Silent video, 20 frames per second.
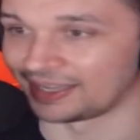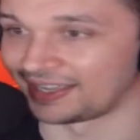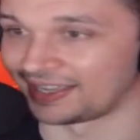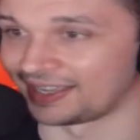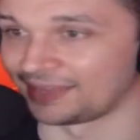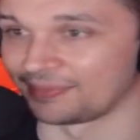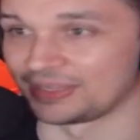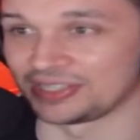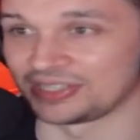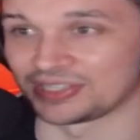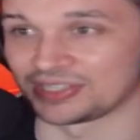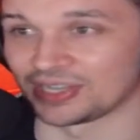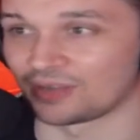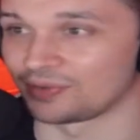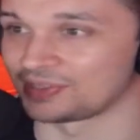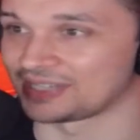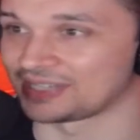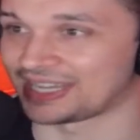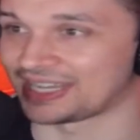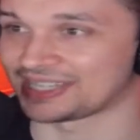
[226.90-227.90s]
He's
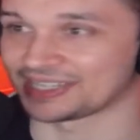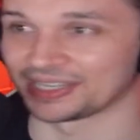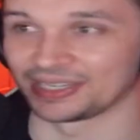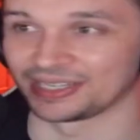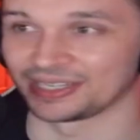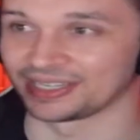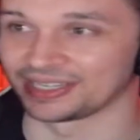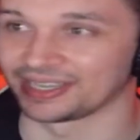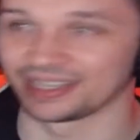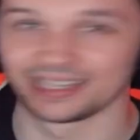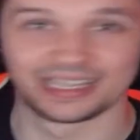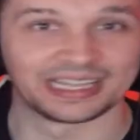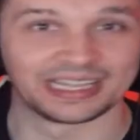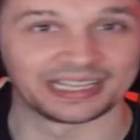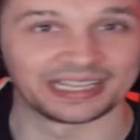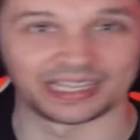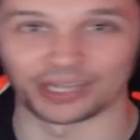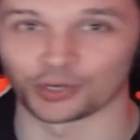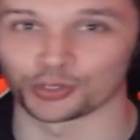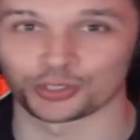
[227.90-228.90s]
always asking to
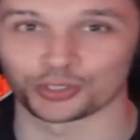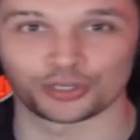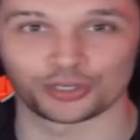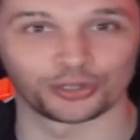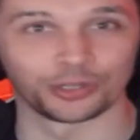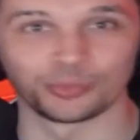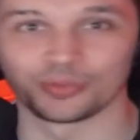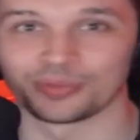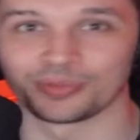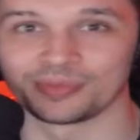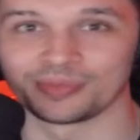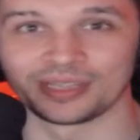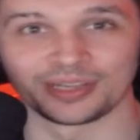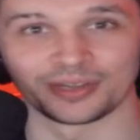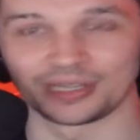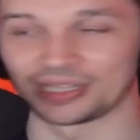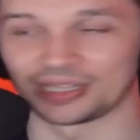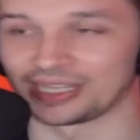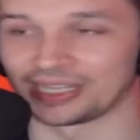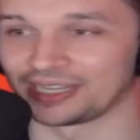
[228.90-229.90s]
get on stream with me or
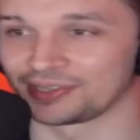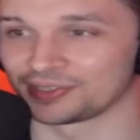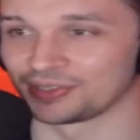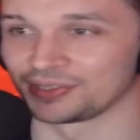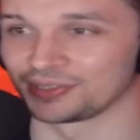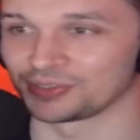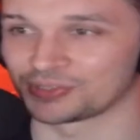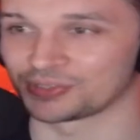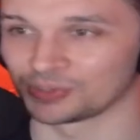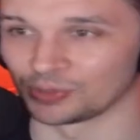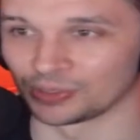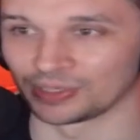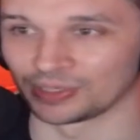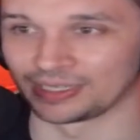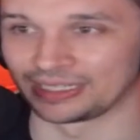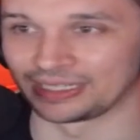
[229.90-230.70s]
anything else of the sort,